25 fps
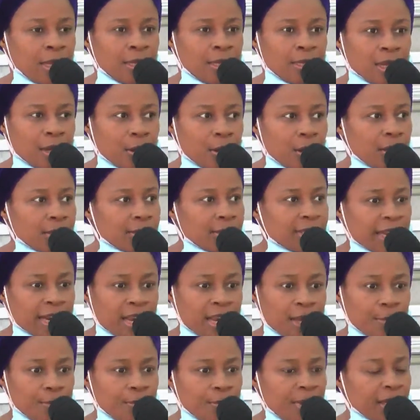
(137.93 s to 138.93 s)
They
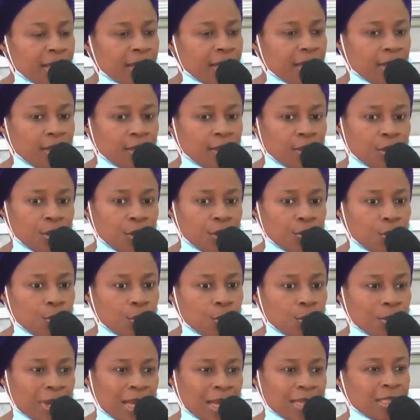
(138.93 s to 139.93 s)
started making, you
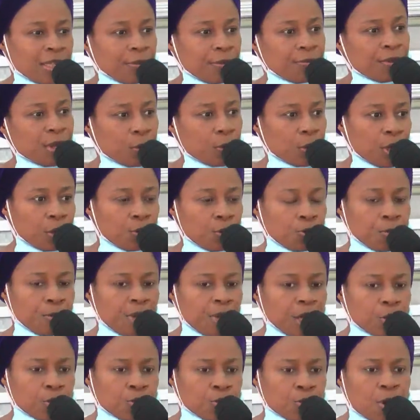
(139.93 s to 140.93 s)
know, as if they wanted to
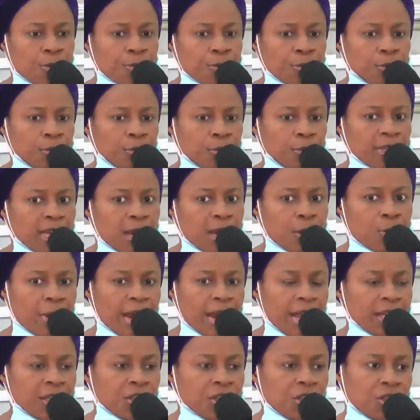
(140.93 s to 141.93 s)
make trouble, that
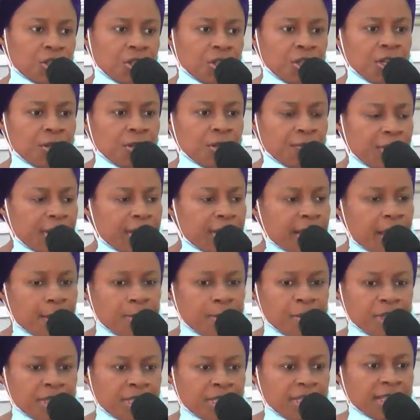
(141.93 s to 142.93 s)
why is she leaving
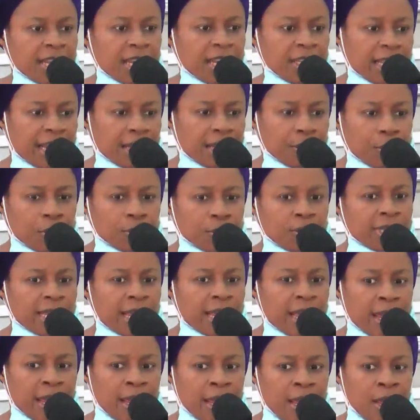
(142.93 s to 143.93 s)
them? Is it that they're not
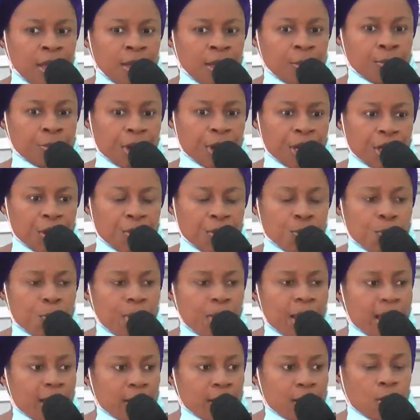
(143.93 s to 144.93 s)
praying
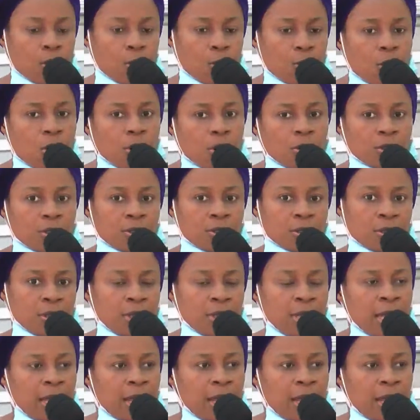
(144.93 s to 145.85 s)
well or what?